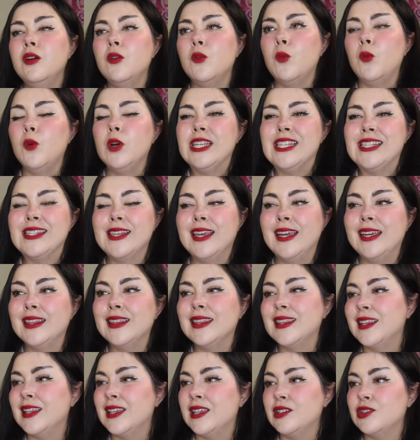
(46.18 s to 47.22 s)
was
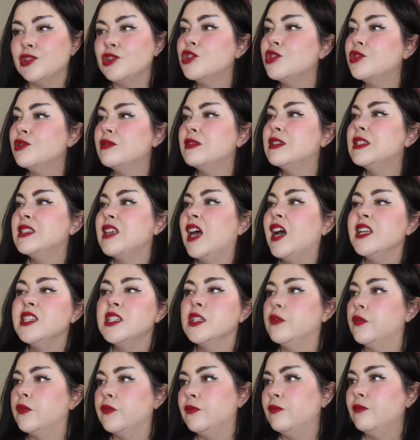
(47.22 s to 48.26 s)
like the size
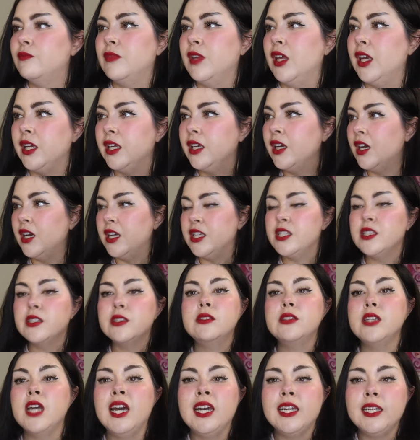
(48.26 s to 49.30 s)
of like a
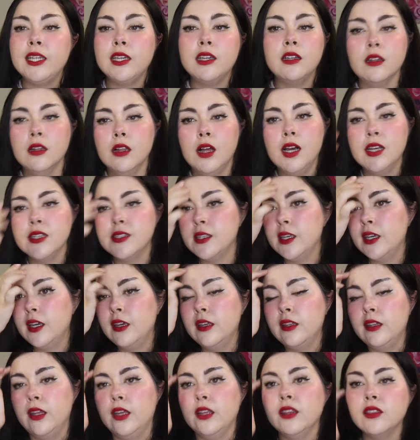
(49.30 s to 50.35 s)
tiny
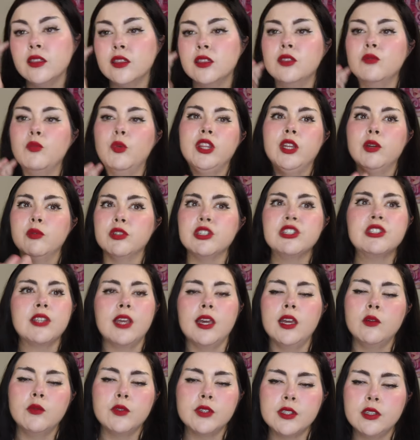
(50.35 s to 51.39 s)
closet. Like what they were
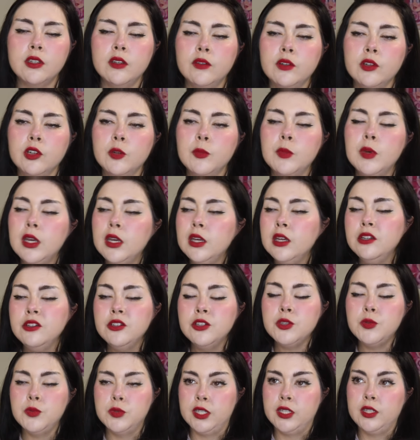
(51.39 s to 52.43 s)
saying was a living room,
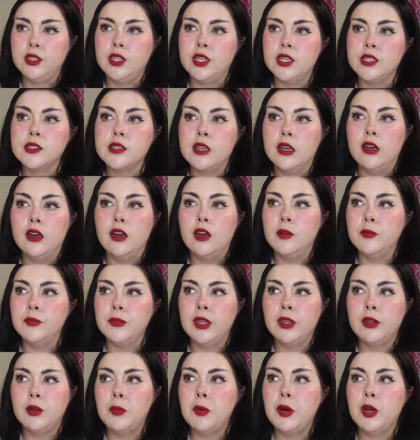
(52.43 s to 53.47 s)
just ridiculous.
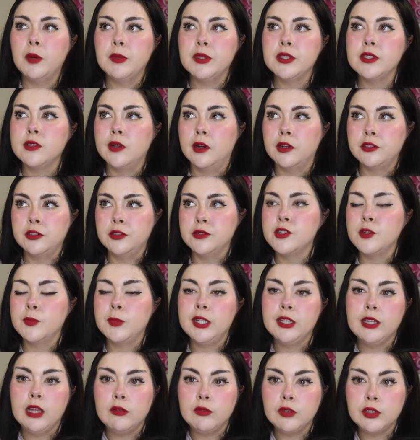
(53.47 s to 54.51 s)
That apartment sucked on so
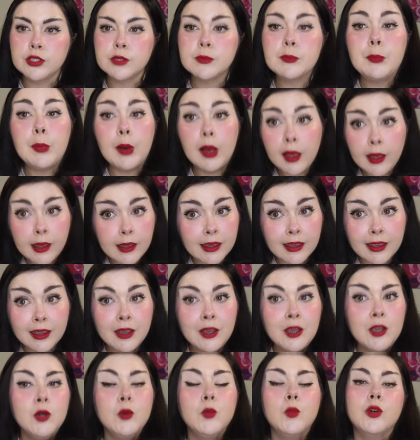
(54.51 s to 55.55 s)
many levels, but
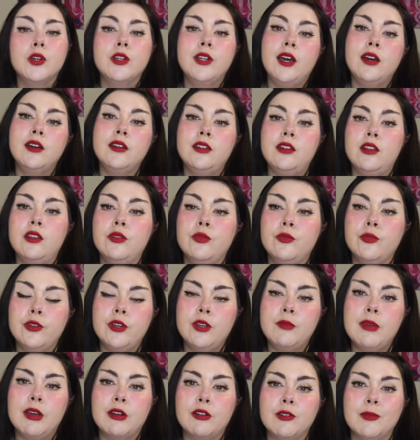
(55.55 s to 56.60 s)
we're now in a
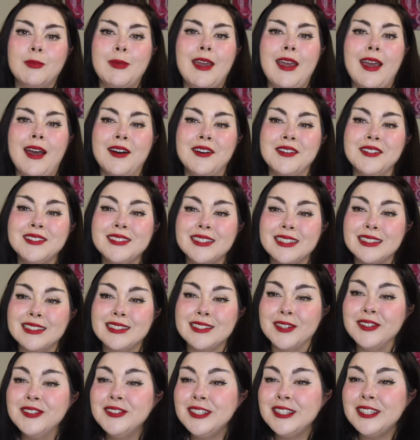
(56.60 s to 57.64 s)
3-bedroom house. It's
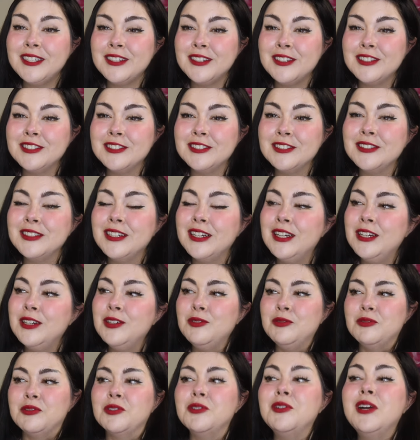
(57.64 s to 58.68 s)
so cute.
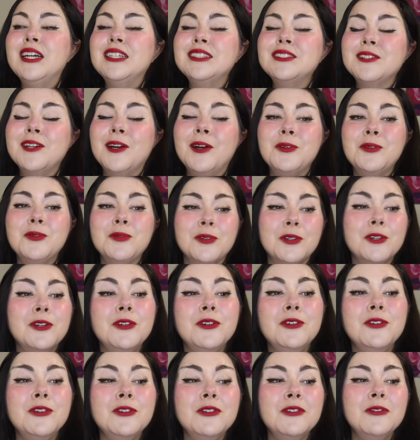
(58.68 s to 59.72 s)
Rue has her own
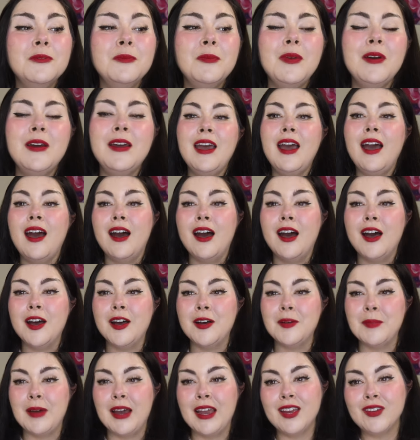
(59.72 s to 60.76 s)
room.
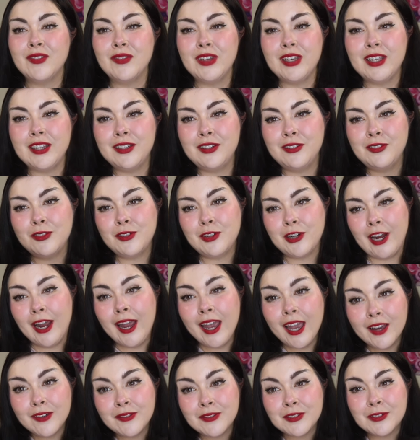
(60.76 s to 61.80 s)
I have like a little
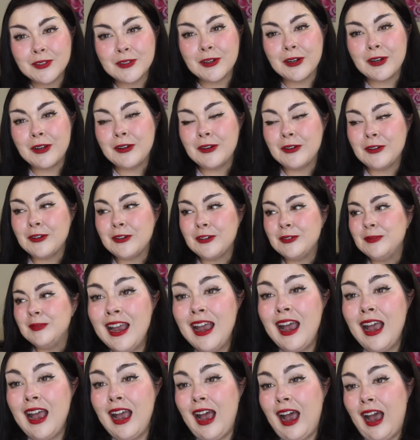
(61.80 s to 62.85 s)
craft room.
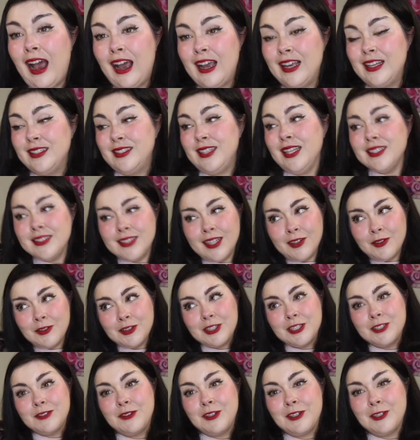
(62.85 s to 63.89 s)
That's not what
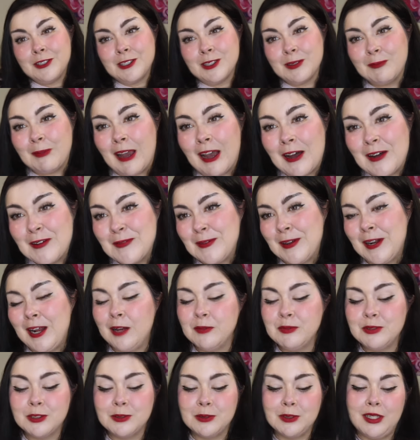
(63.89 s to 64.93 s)
this video is about, but
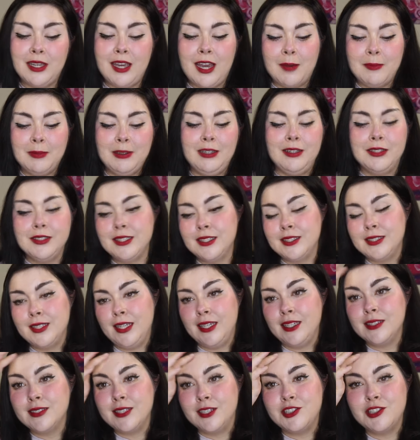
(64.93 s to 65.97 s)
I'm just really happy because it's
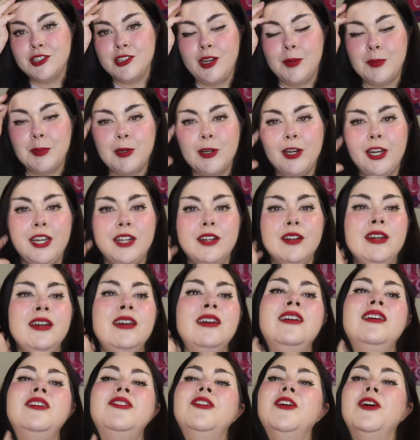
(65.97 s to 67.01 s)
like such an upgrade
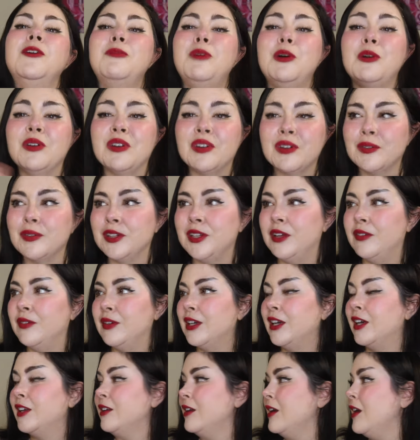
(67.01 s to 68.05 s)
from what we were
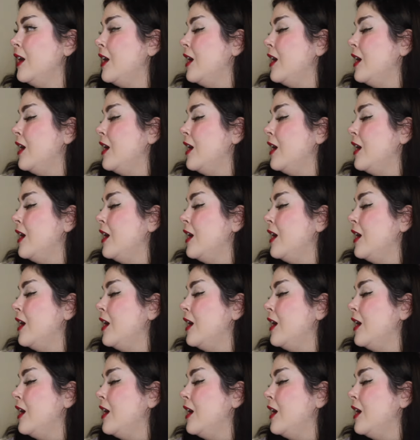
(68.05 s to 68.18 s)
living in.